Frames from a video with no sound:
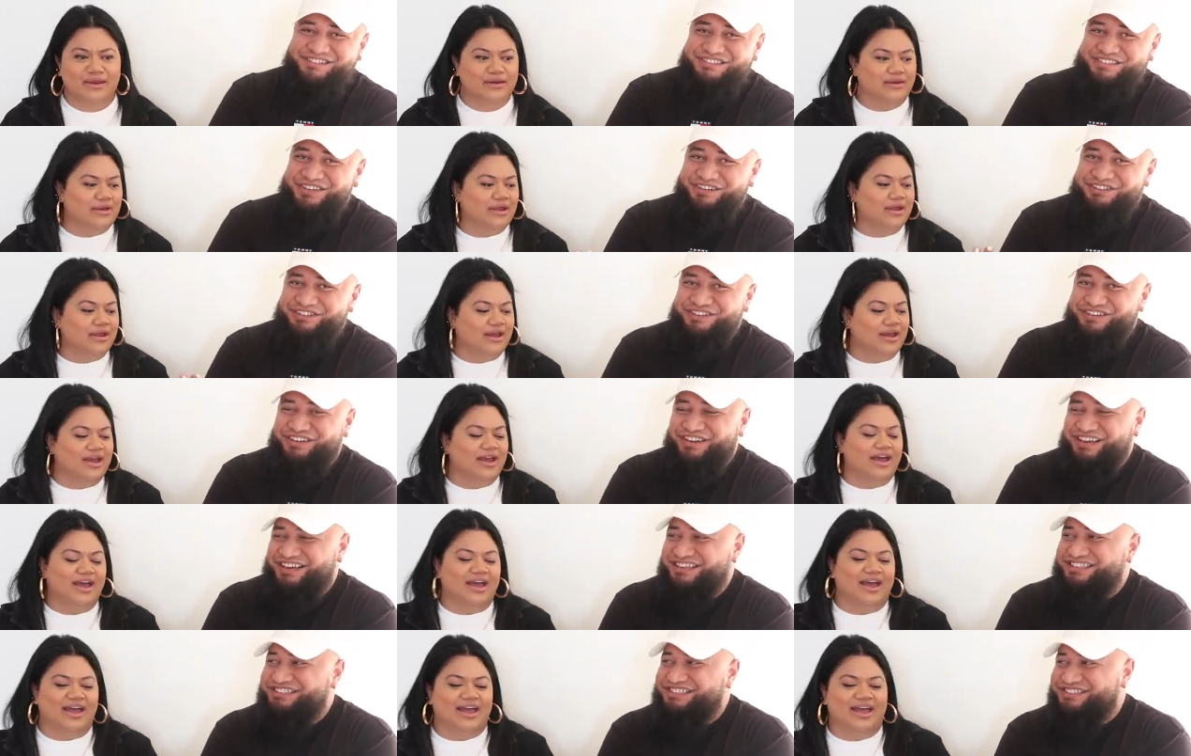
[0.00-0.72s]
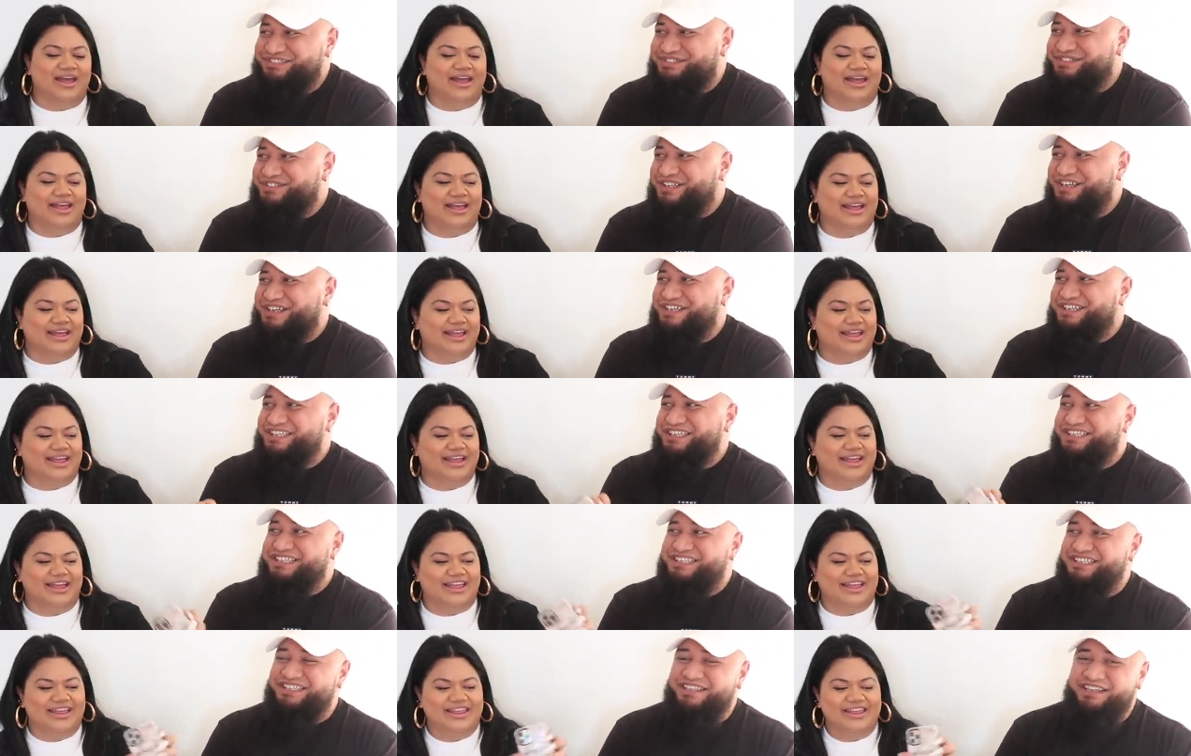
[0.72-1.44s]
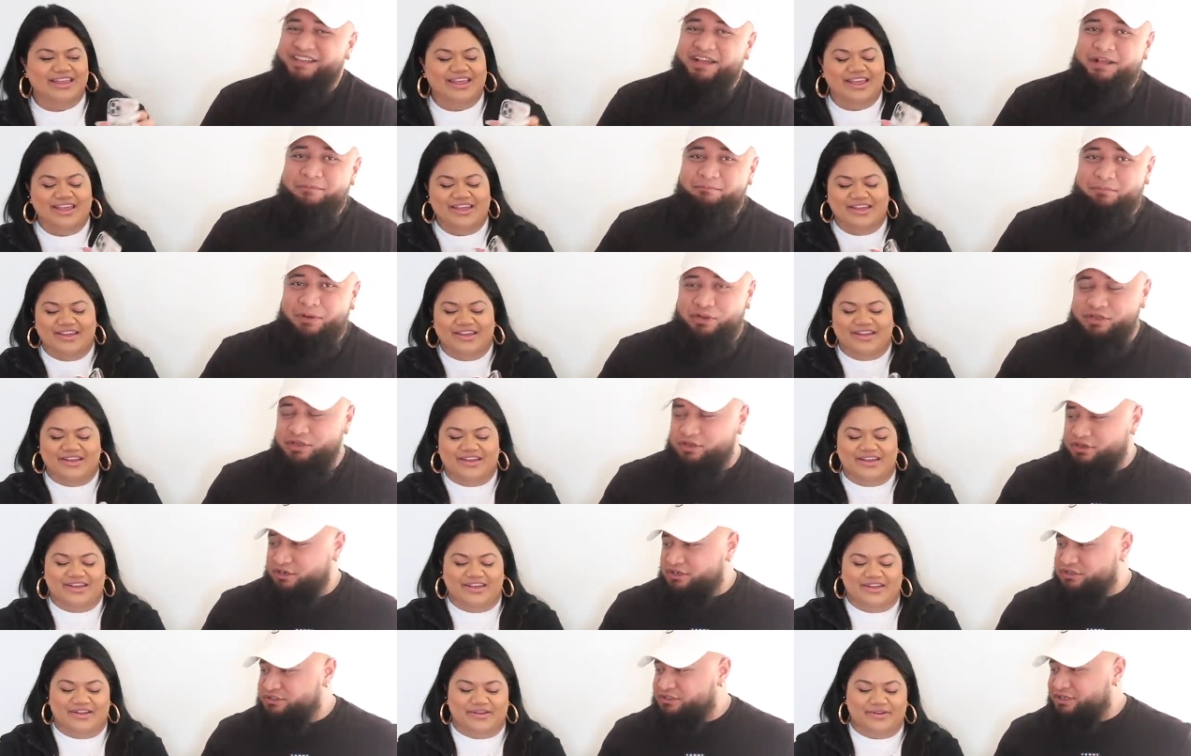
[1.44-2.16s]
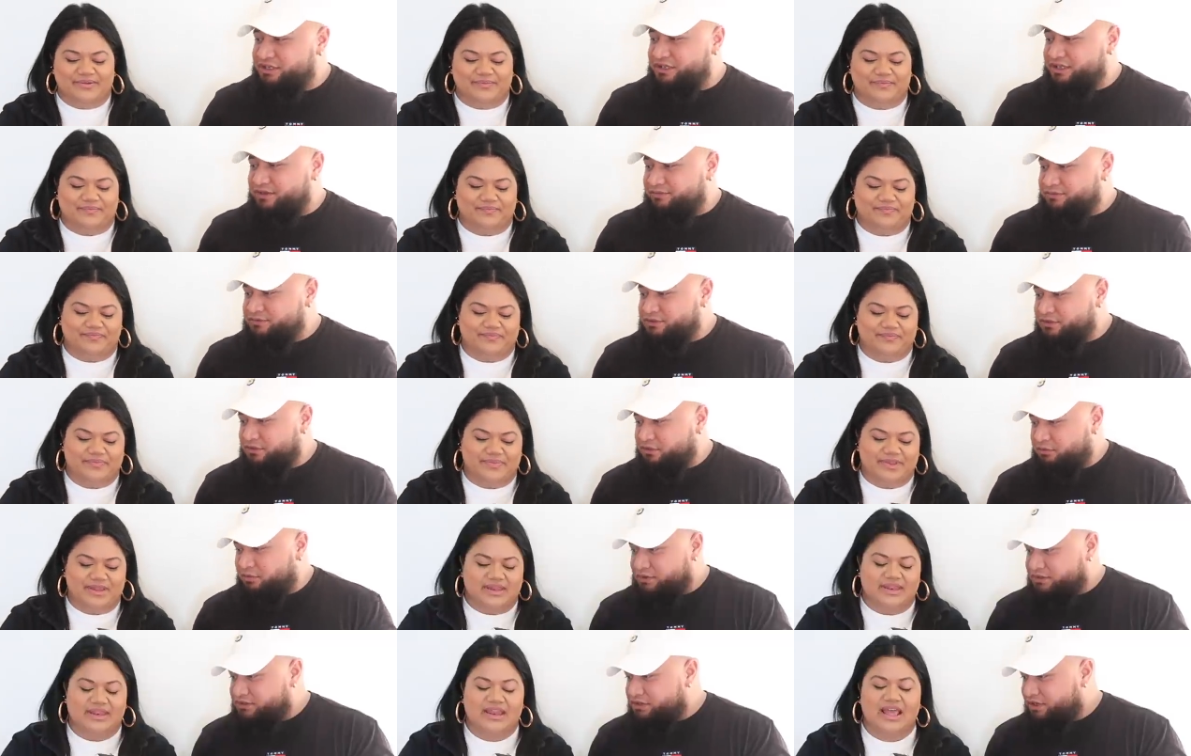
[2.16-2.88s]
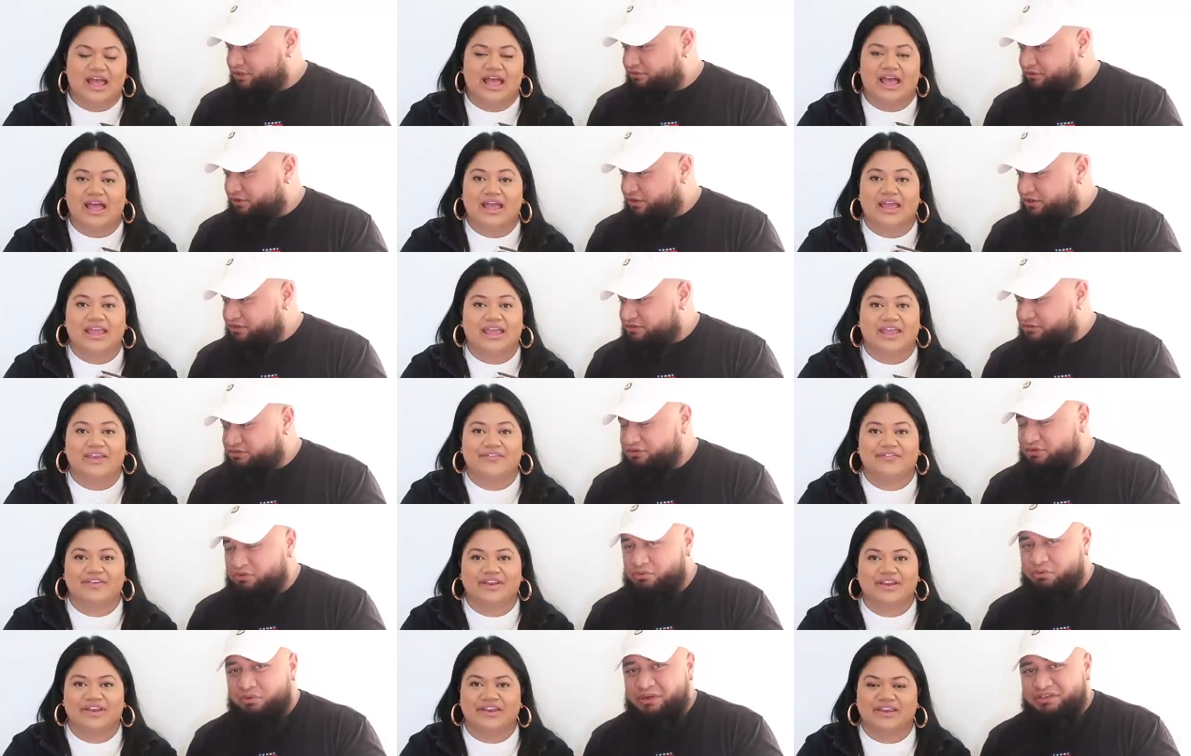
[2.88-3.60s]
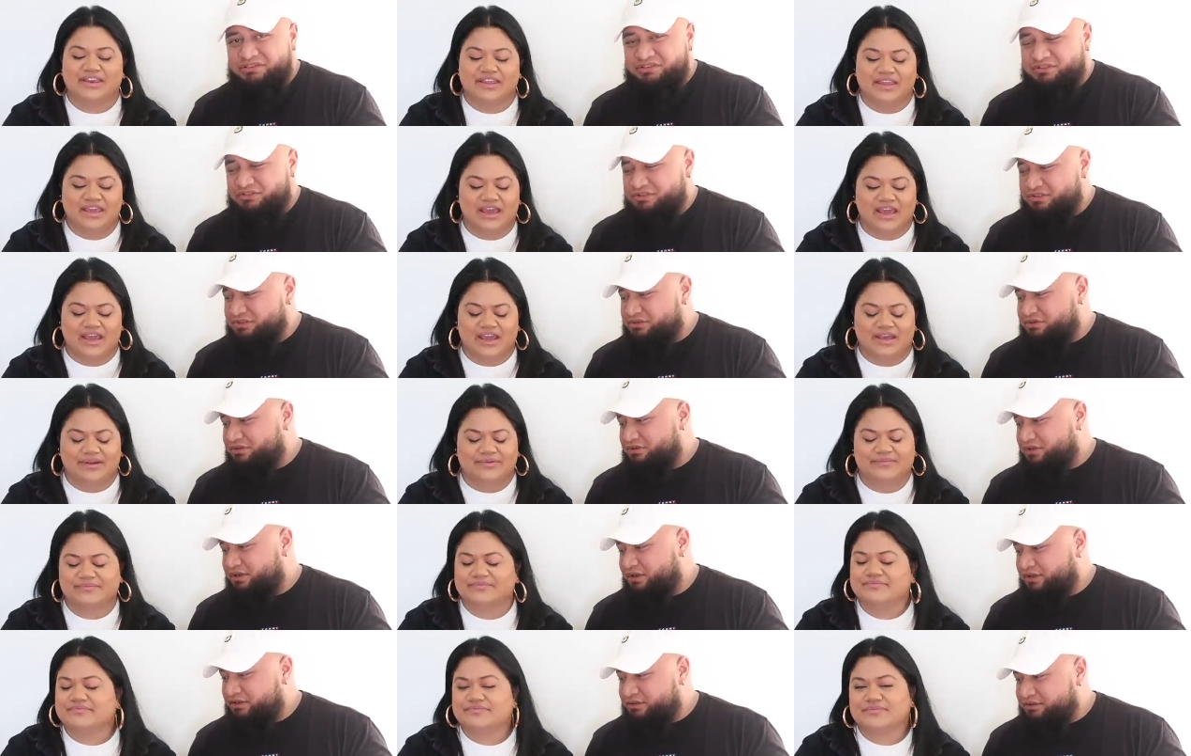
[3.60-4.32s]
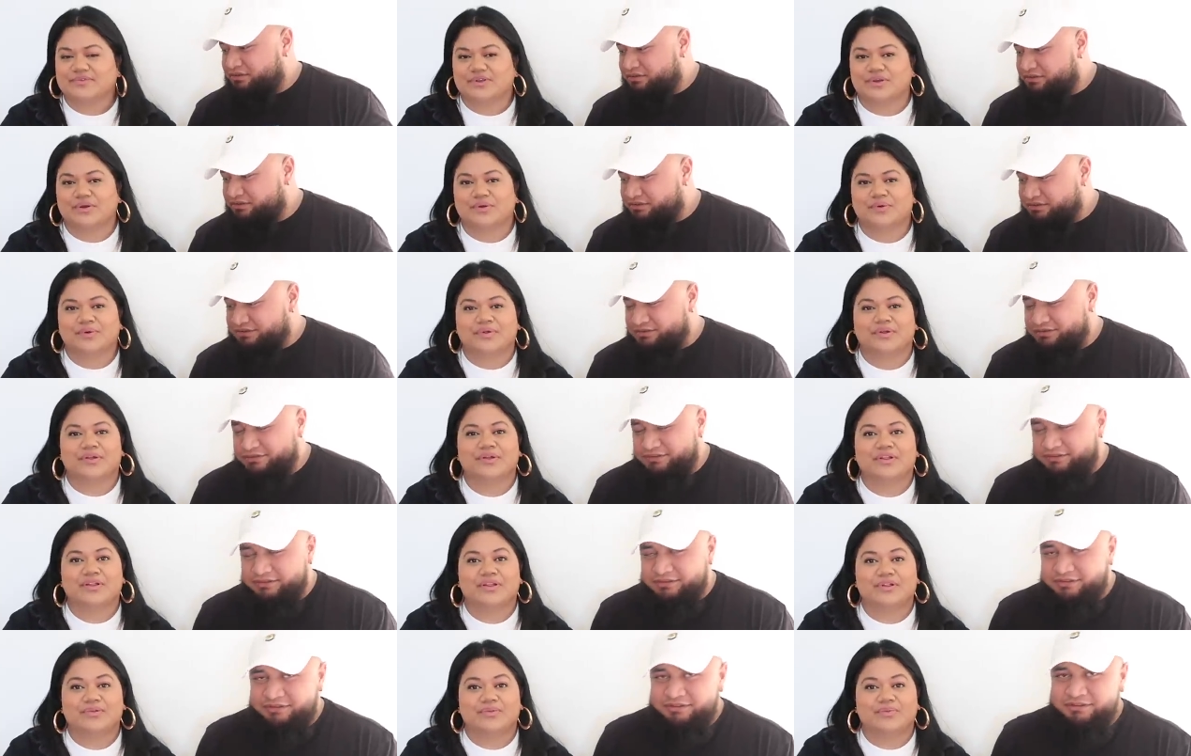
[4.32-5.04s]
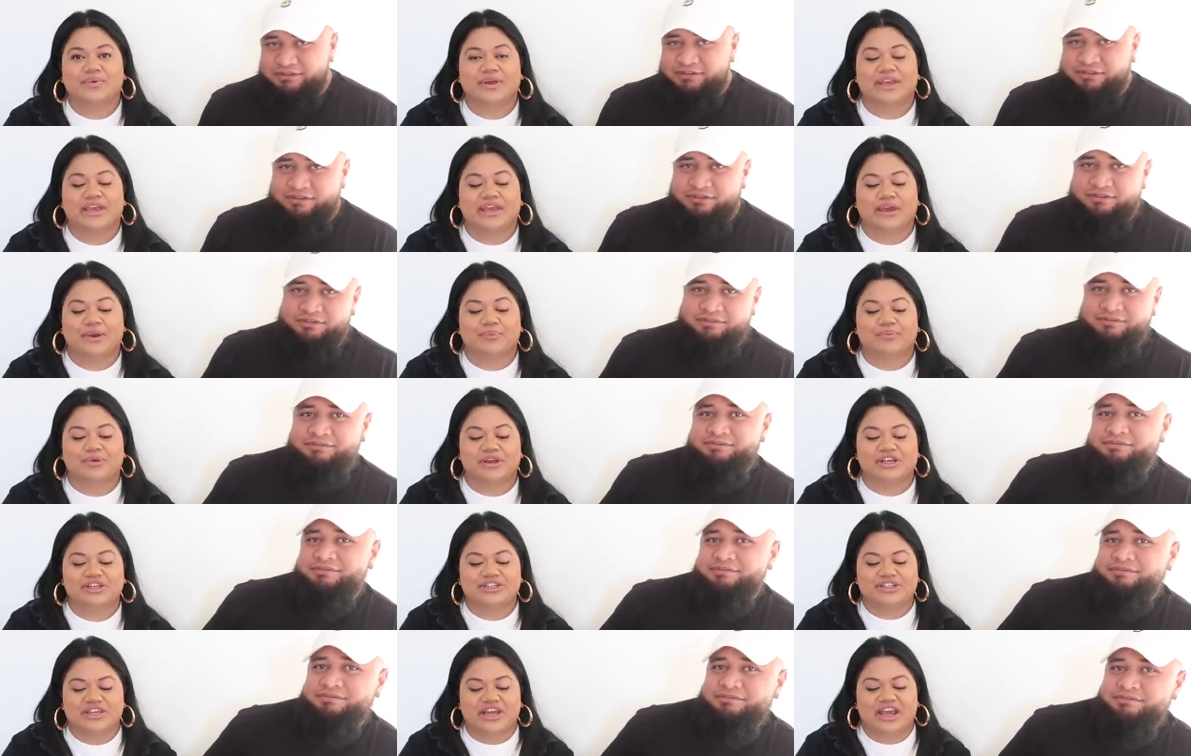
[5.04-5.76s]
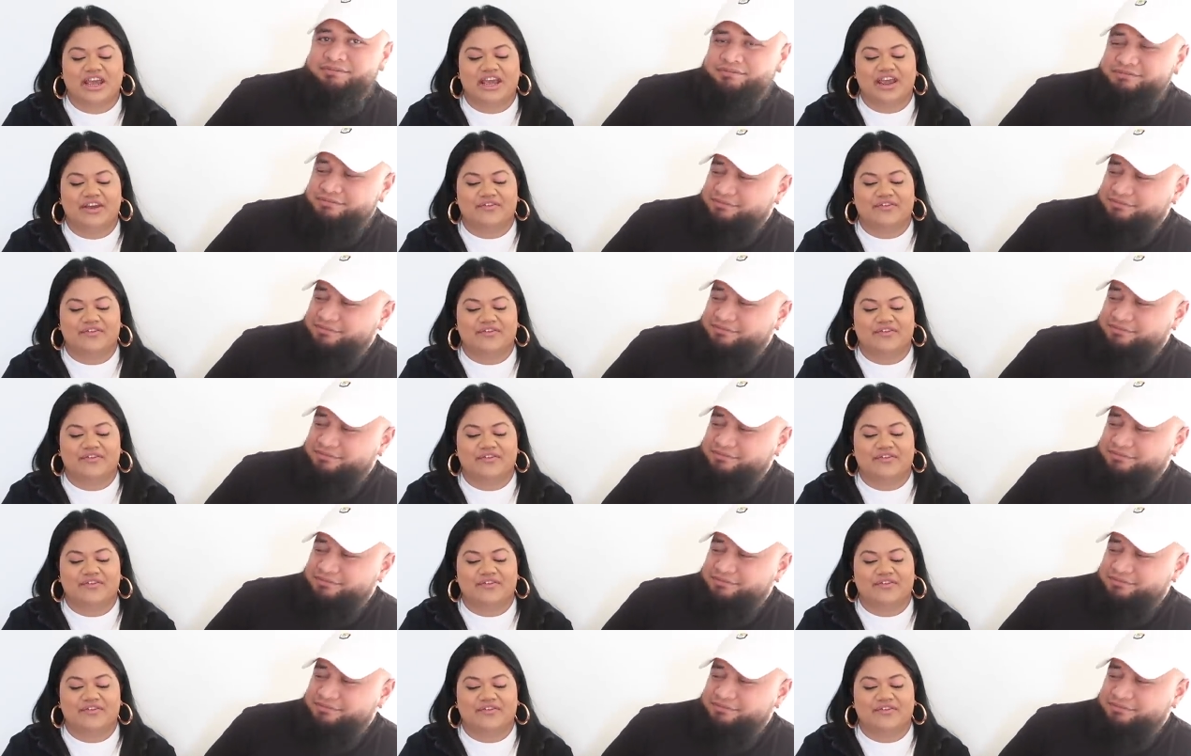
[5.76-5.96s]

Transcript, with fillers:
Speaker 1: I'm sorry,
Speaker 2: guys. Sorry. Oh, you gotta show love to the ones nah, that even, little ones yeah. too, you know?
Speaker 1: We appreciate